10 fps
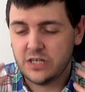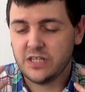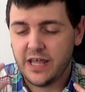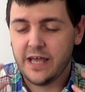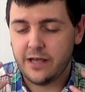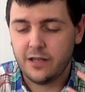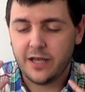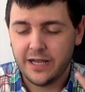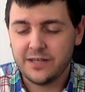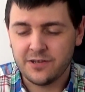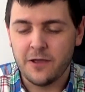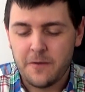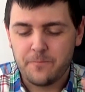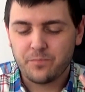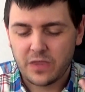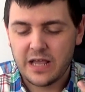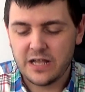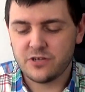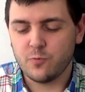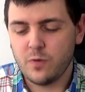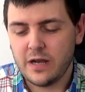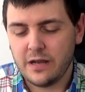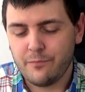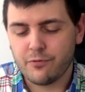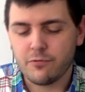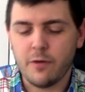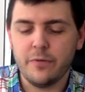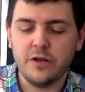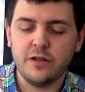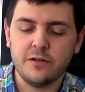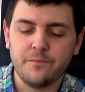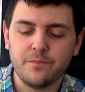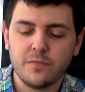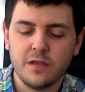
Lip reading: one is there, like that's a really prominent